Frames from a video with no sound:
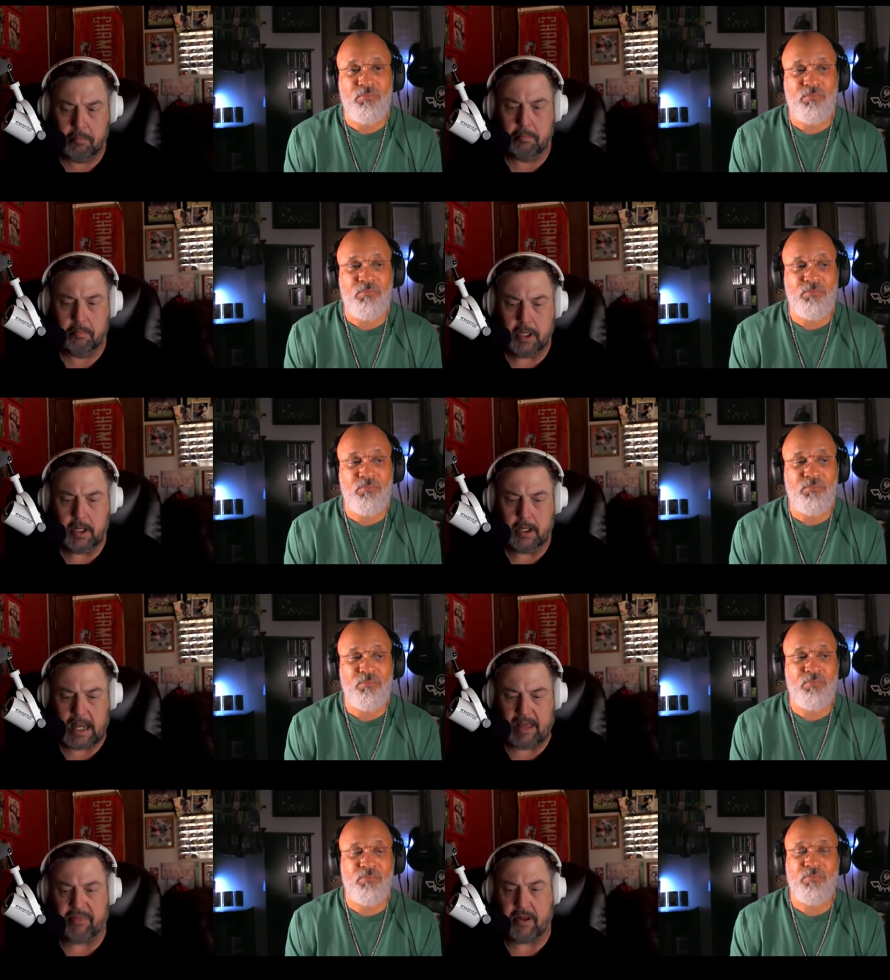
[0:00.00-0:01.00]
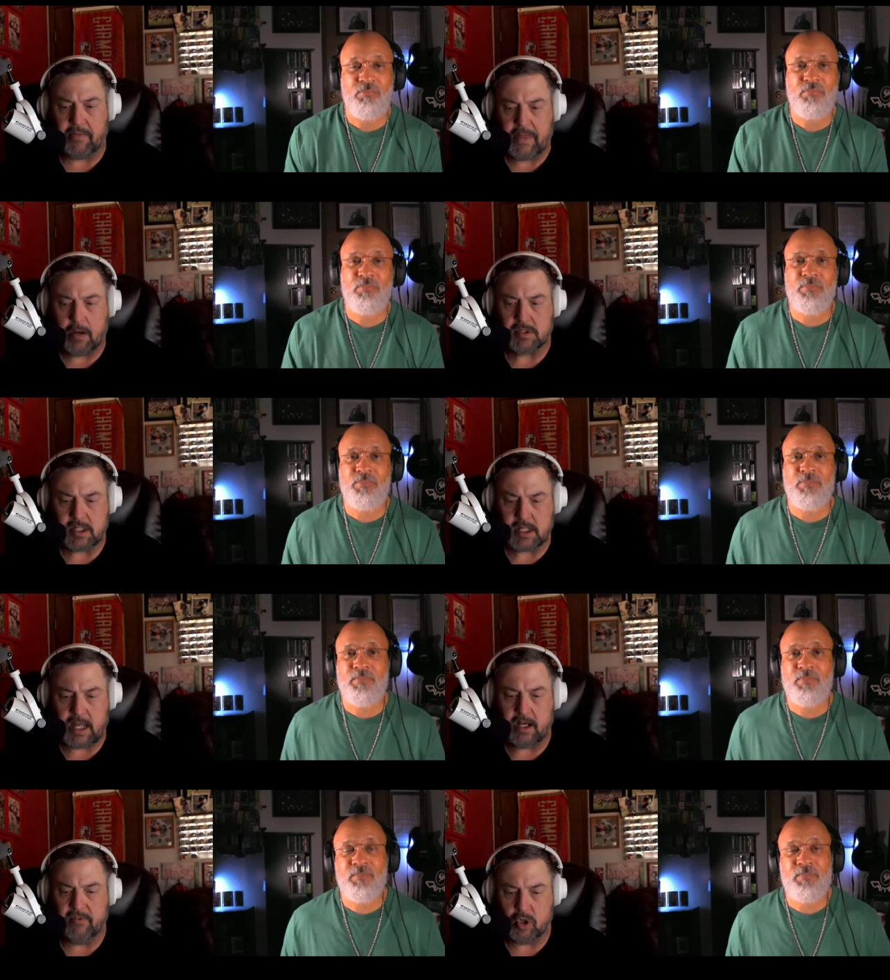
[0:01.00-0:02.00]
Speaker 1: but I thought that was
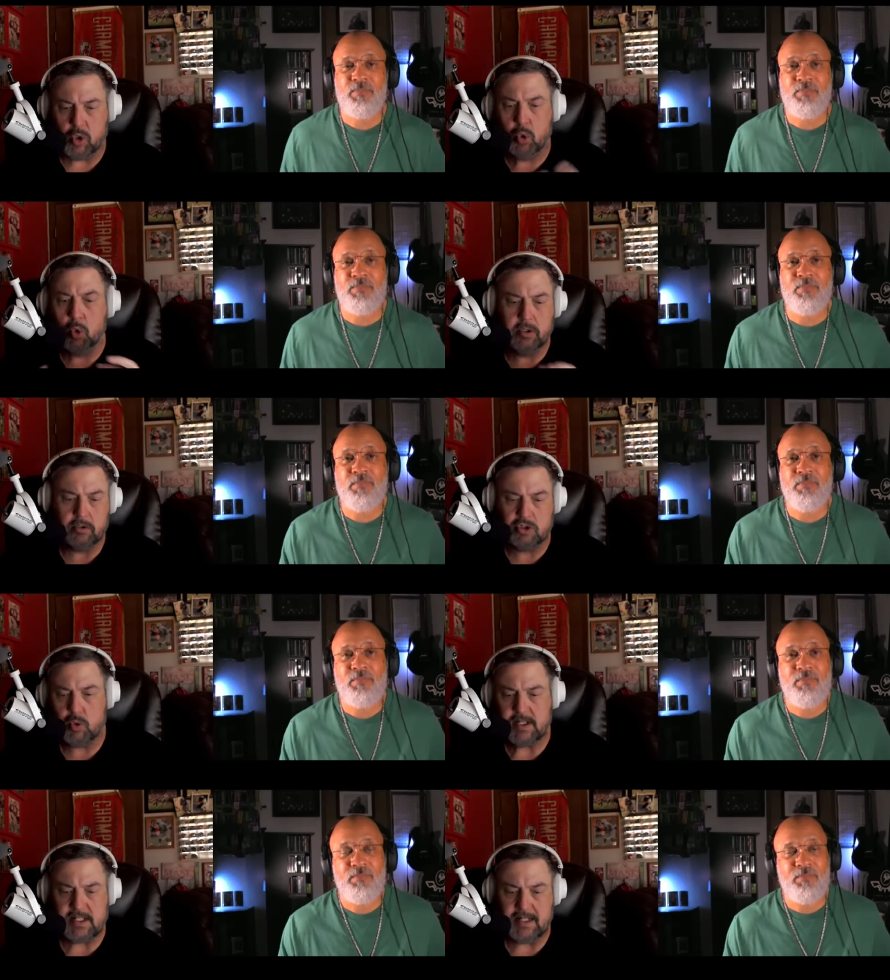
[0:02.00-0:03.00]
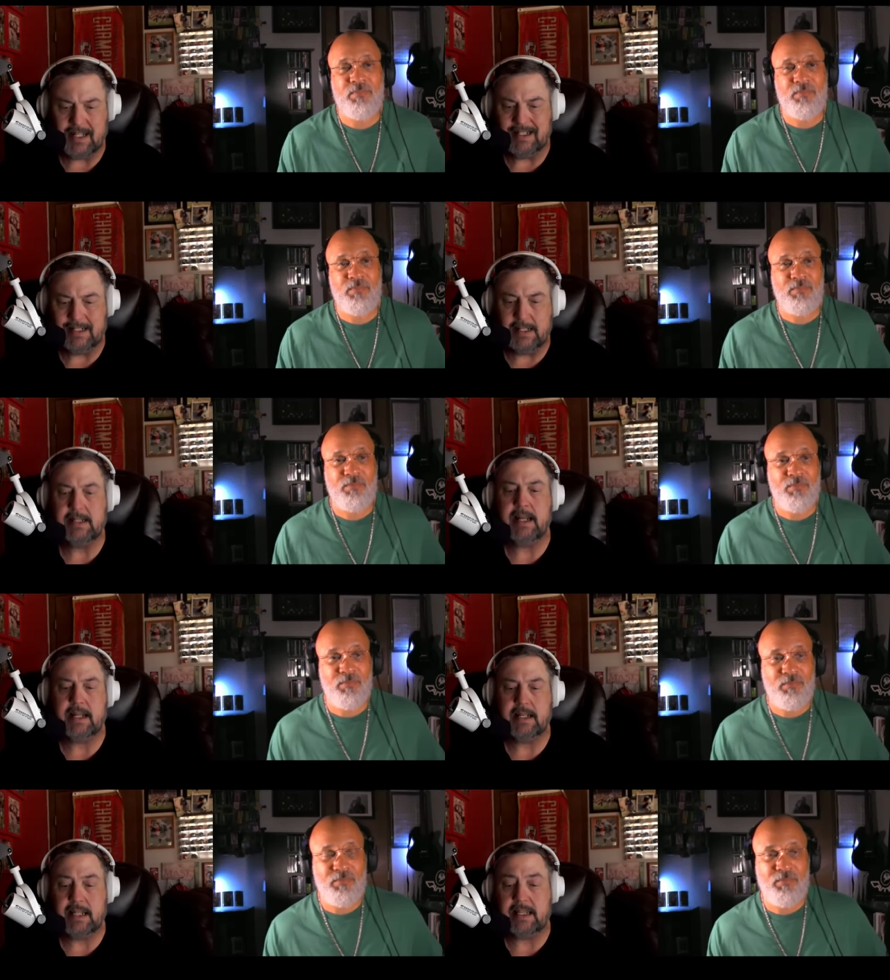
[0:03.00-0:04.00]
kind of a cool little twist that they did
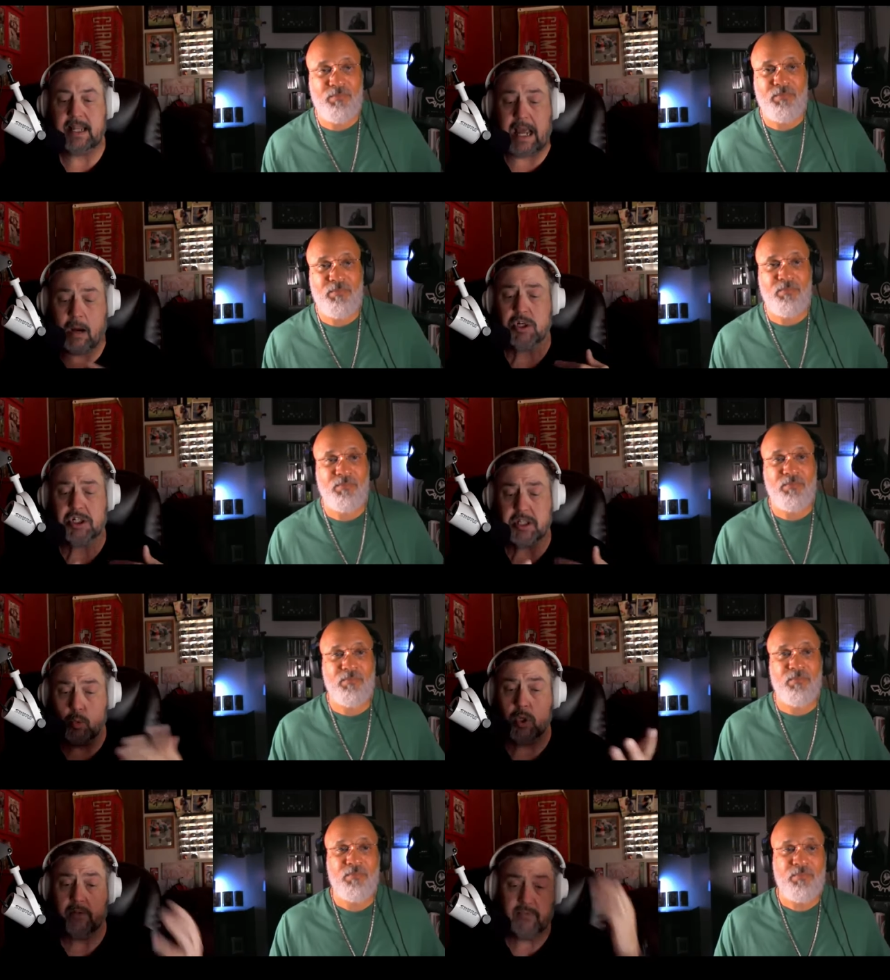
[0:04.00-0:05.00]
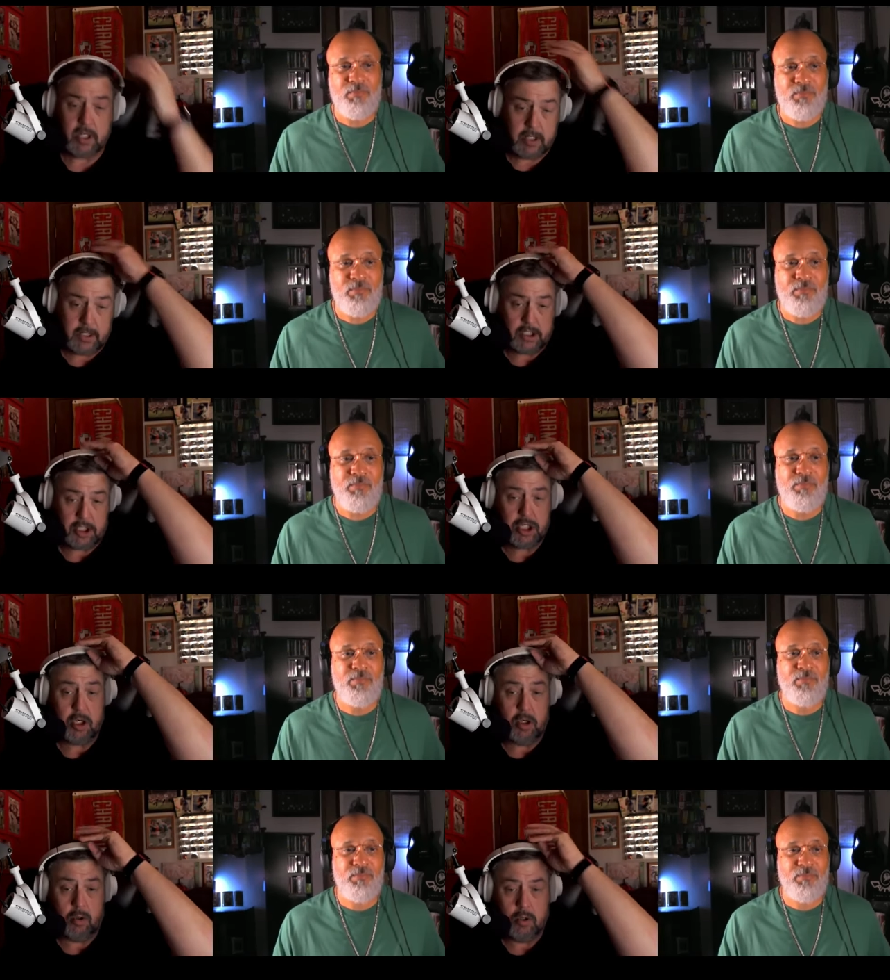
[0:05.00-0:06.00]
not that the, I wish they would have done in the
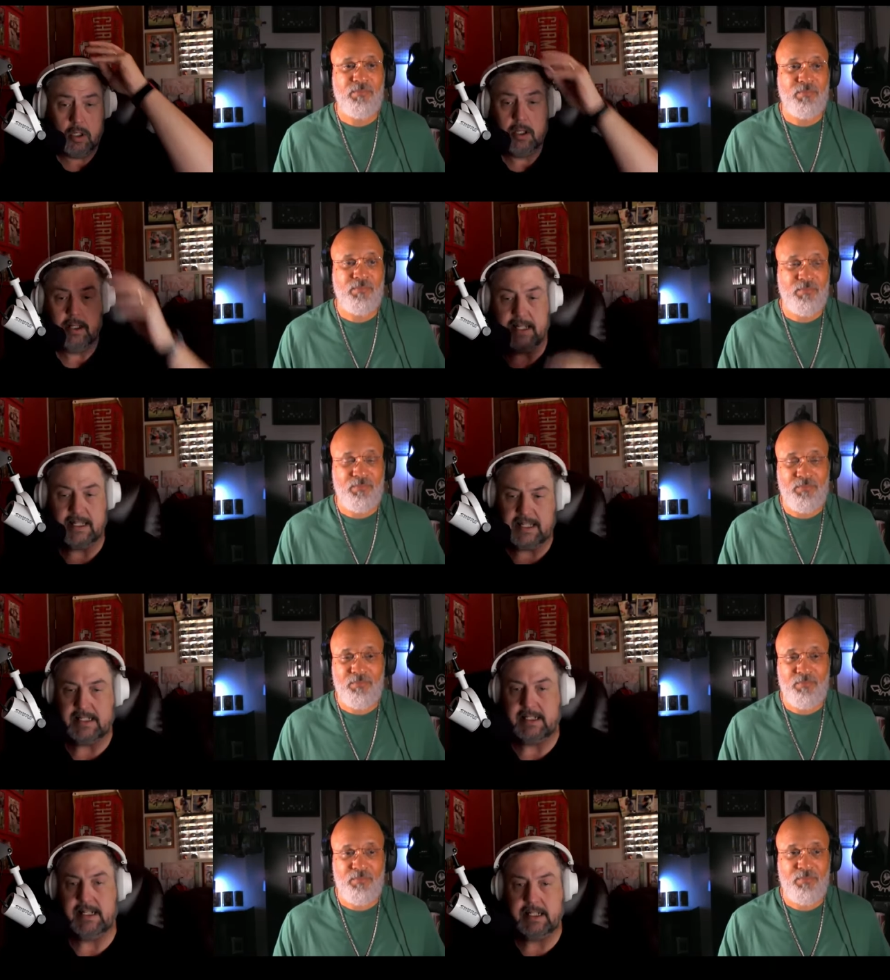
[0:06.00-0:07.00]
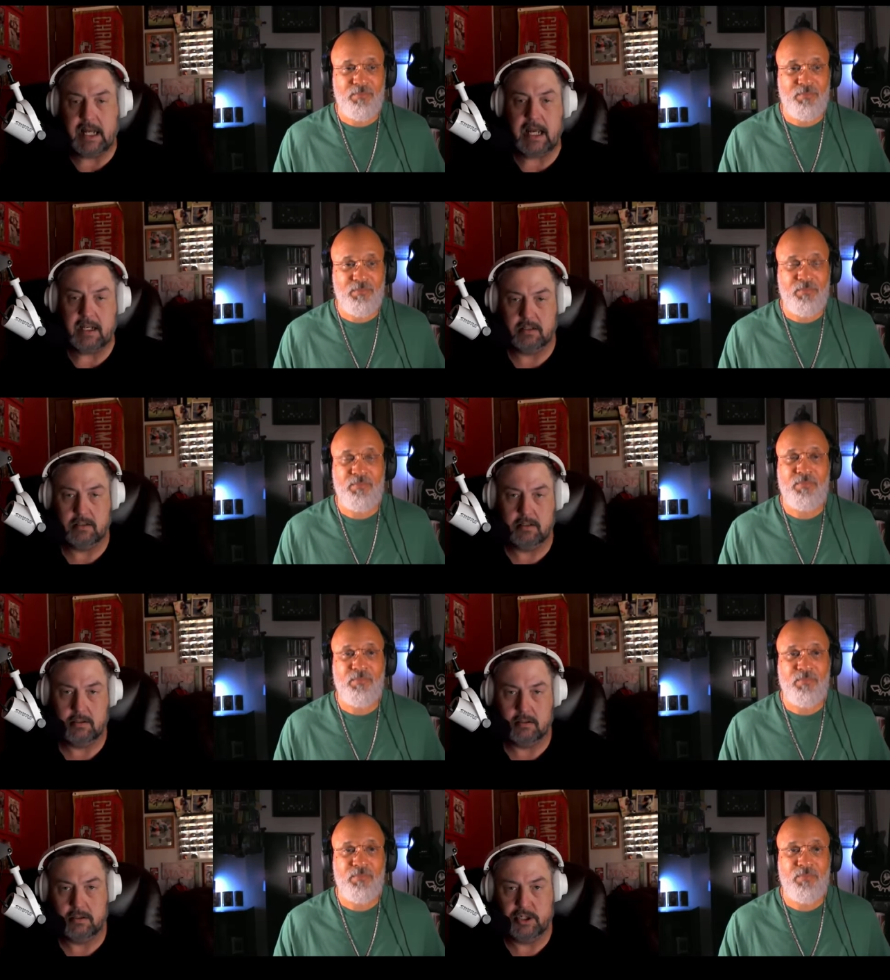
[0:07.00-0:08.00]
show that they did not
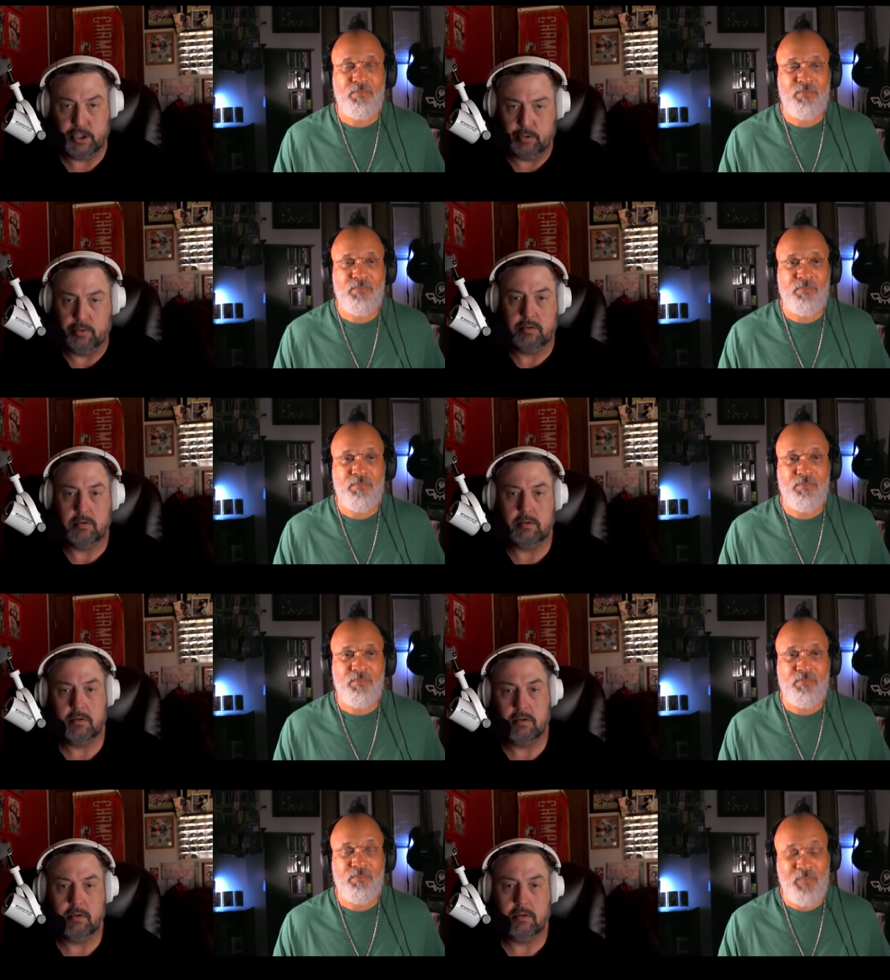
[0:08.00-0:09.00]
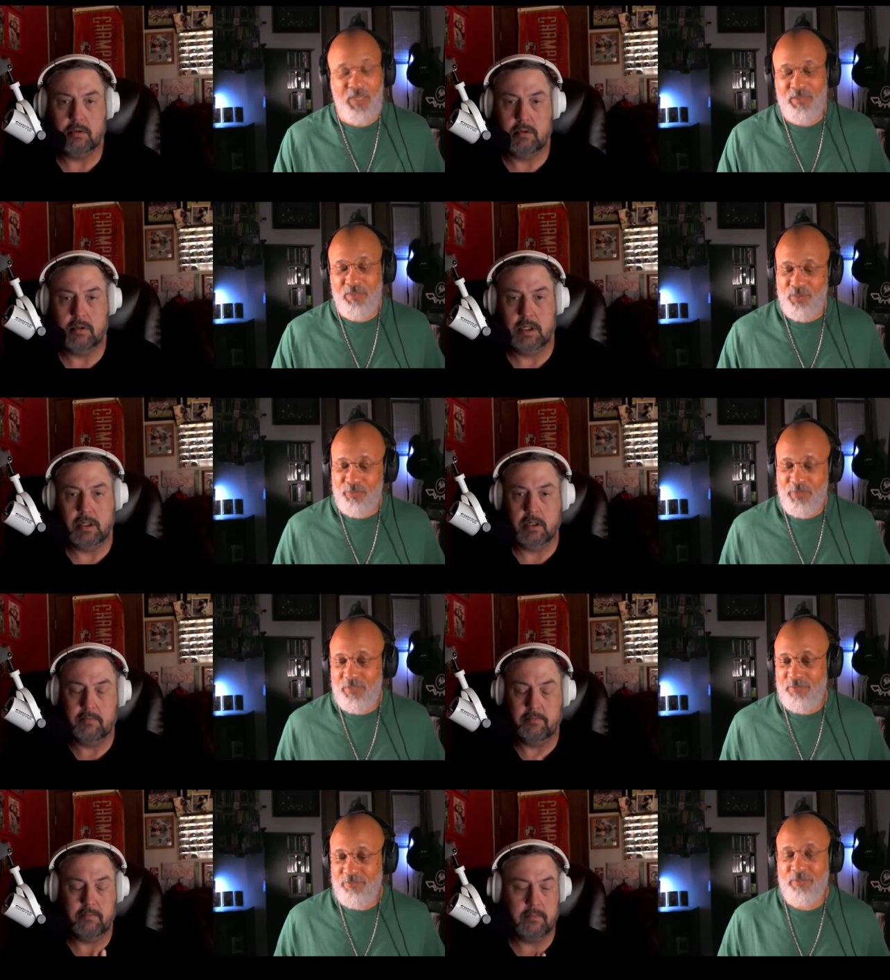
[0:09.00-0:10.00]
do. That that would have been um,
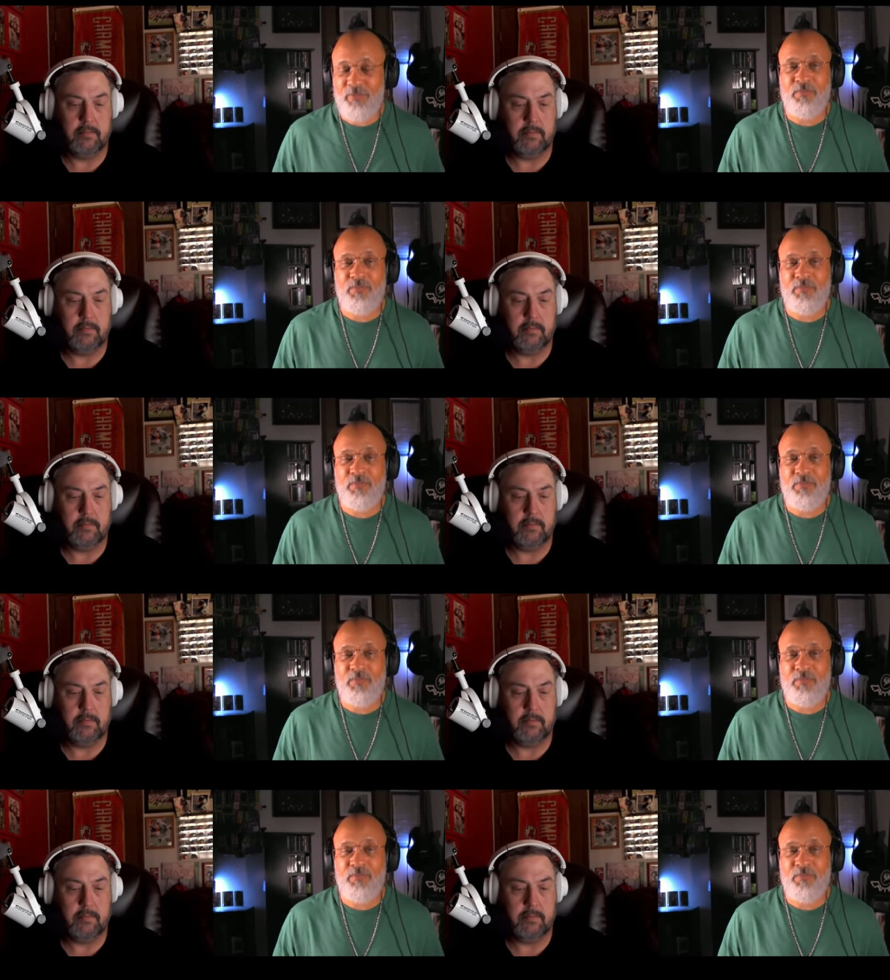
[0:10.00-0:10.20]
different.